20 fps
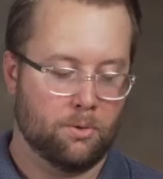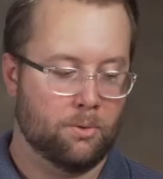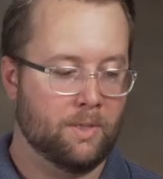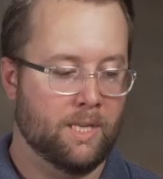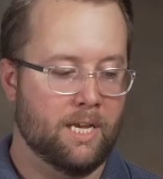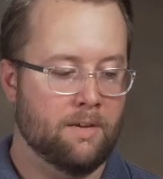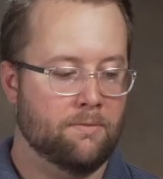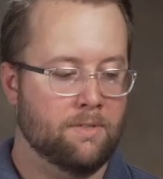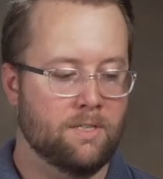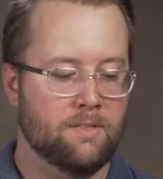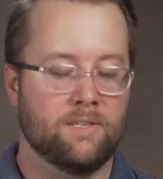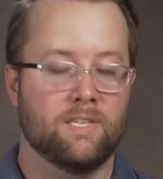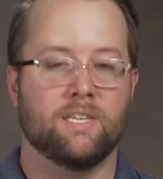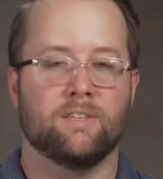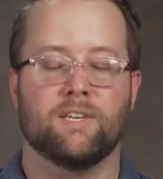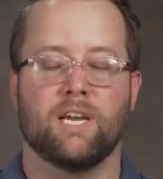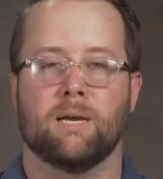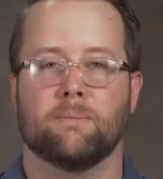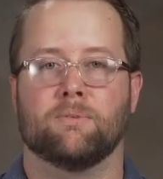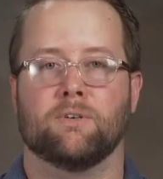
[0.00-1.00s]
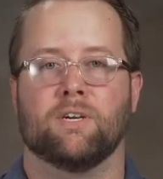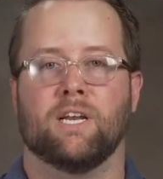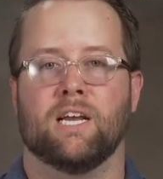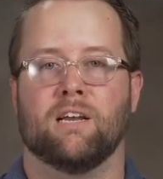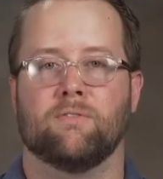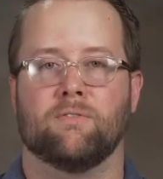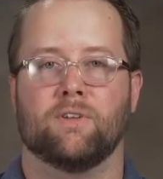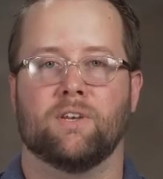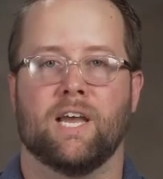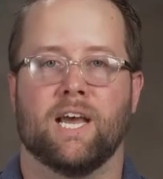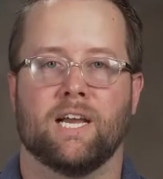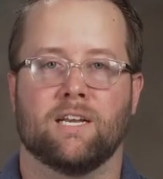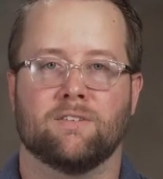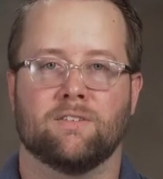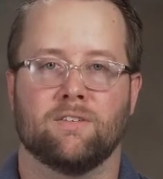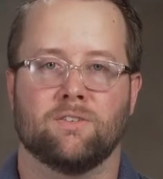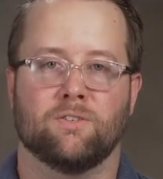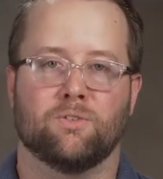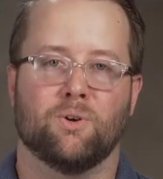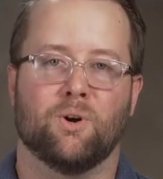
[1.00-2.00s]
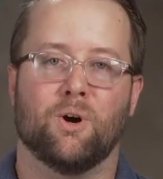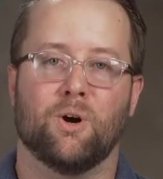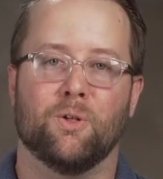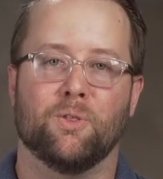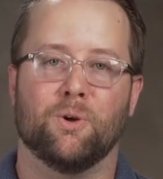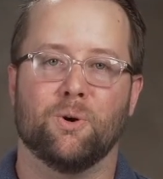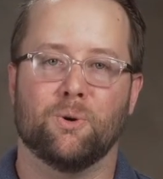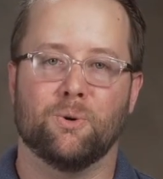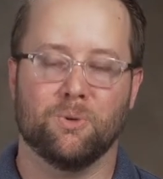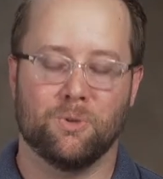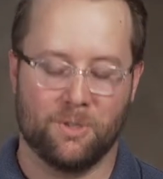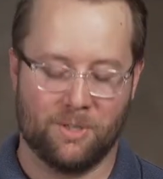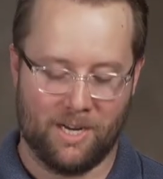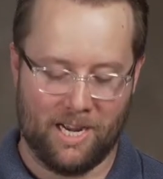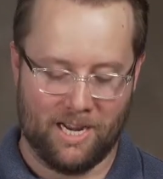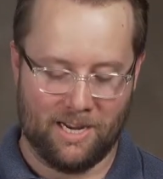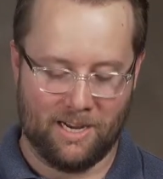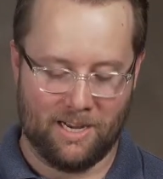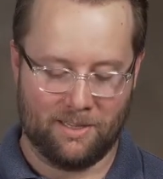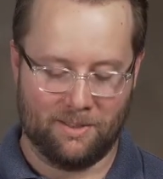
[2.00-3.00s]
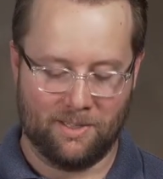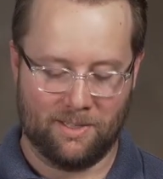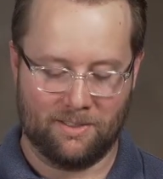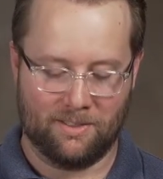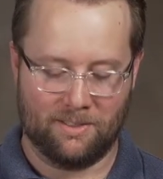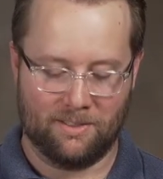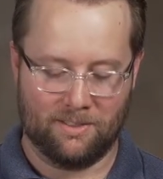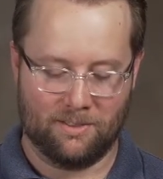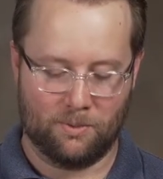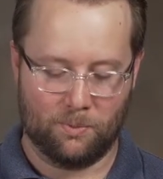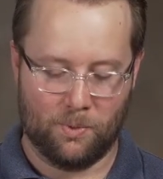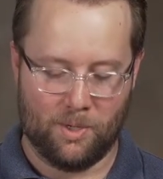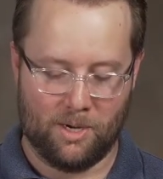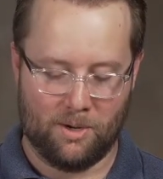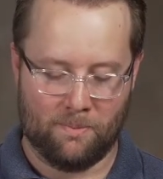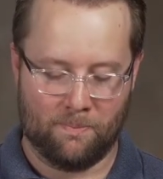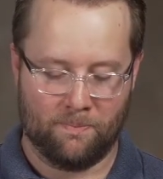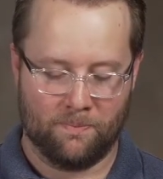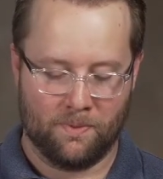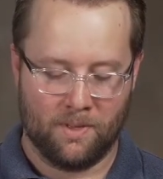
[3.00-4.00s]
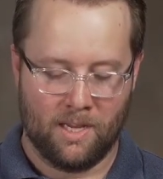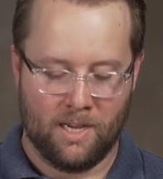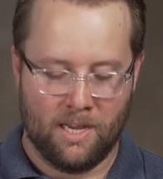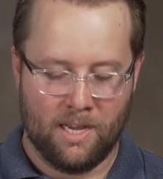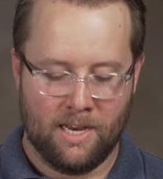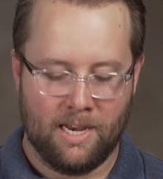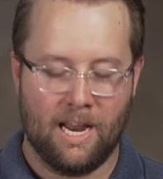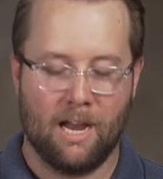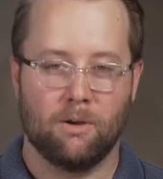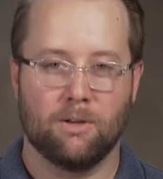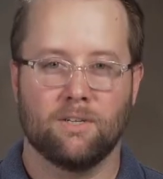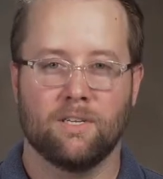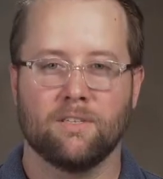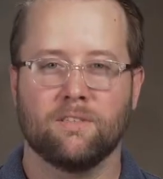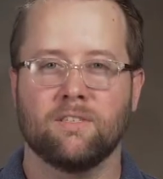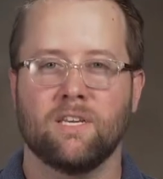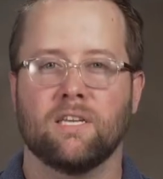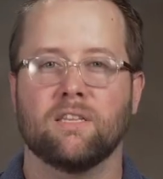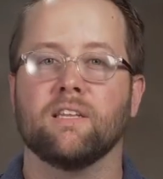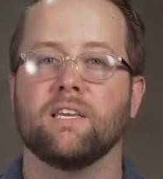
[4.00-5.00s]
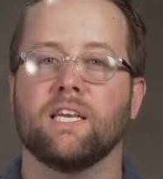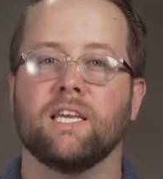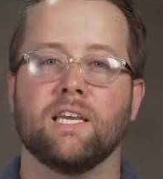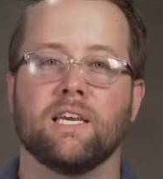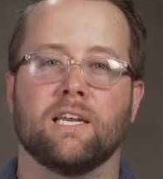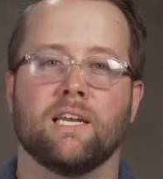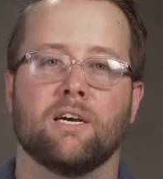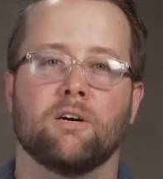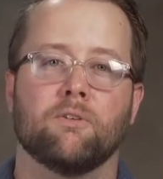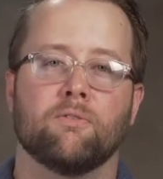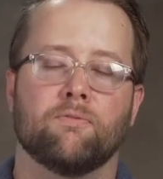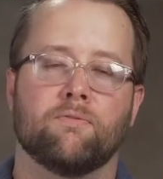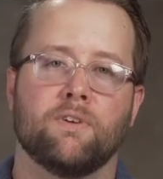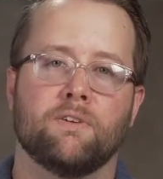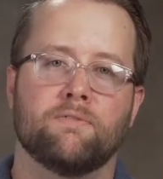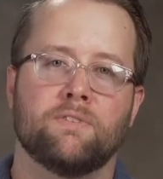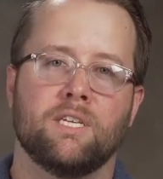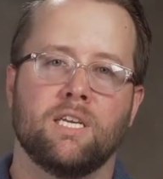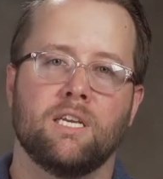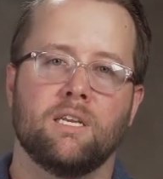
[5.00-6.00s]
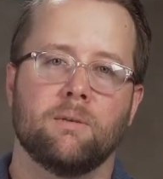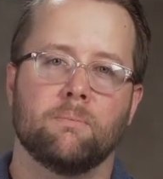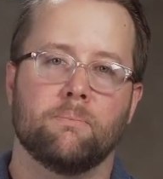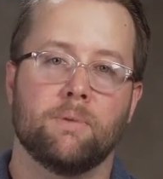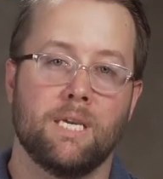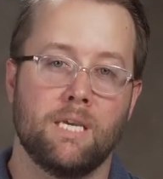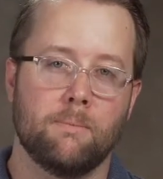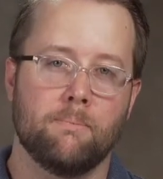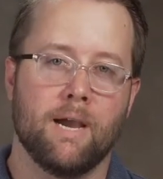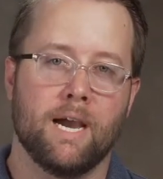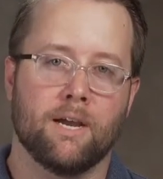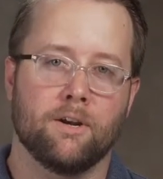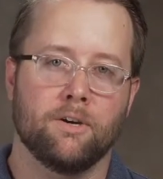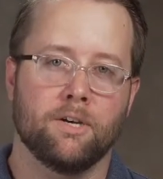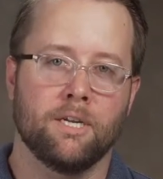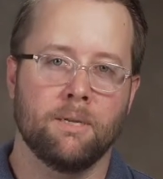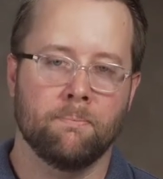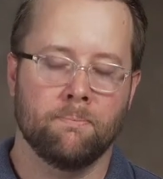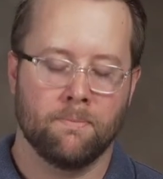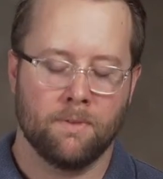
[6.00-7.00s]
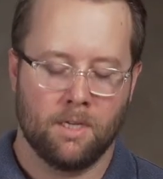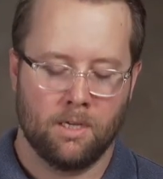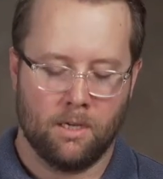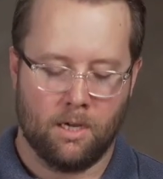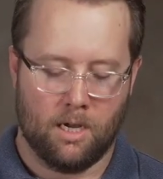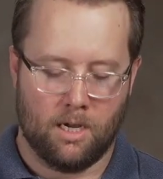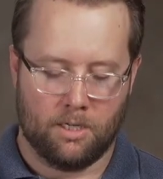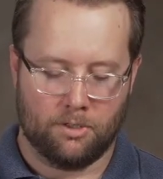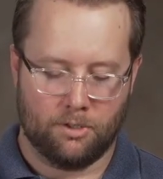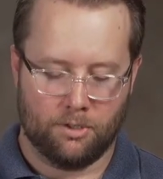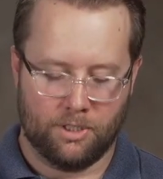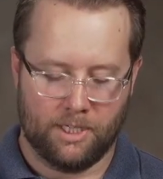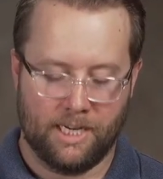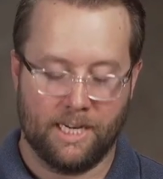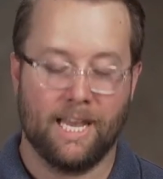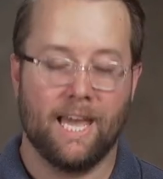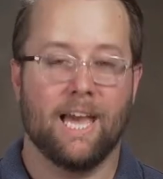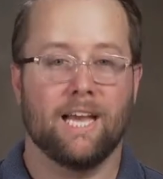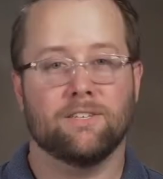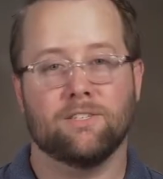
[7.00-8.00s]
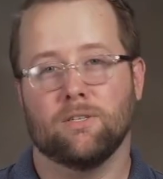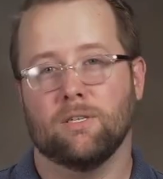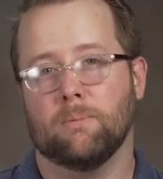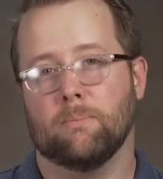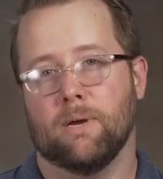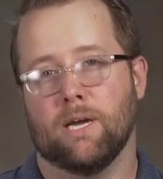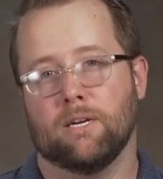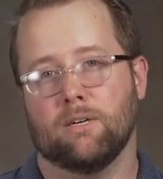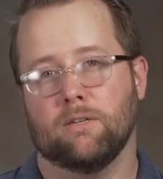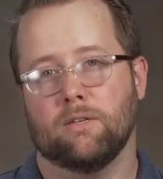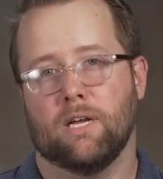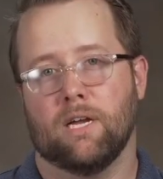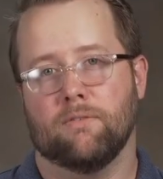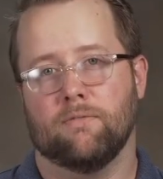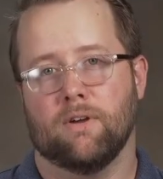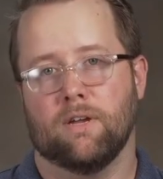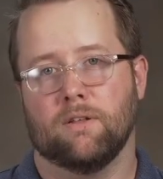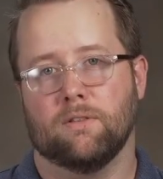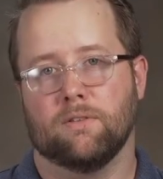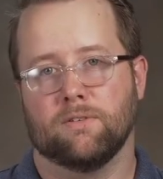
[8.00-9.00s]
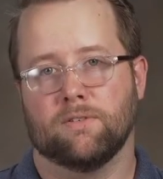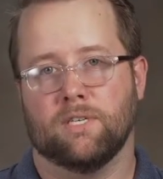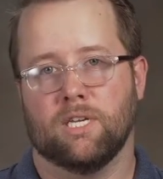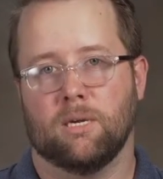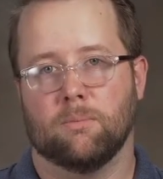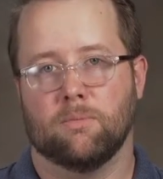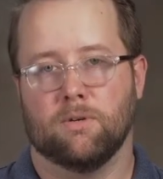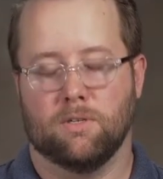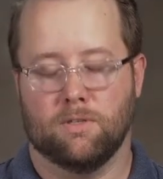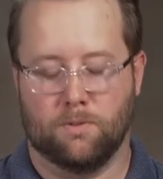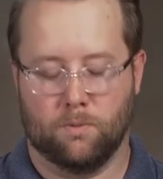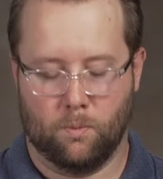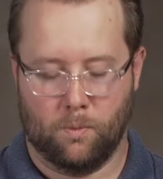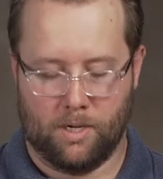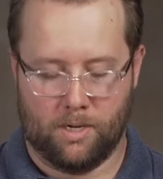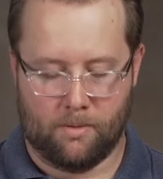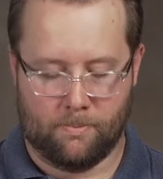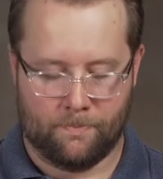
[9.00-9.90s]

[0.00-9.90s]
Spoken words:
the FTZ adapter and having access to all the older Nikon lenses as well. Now it does take the ENL 15B battery, so you're getting excellent battery life out of this camera as well.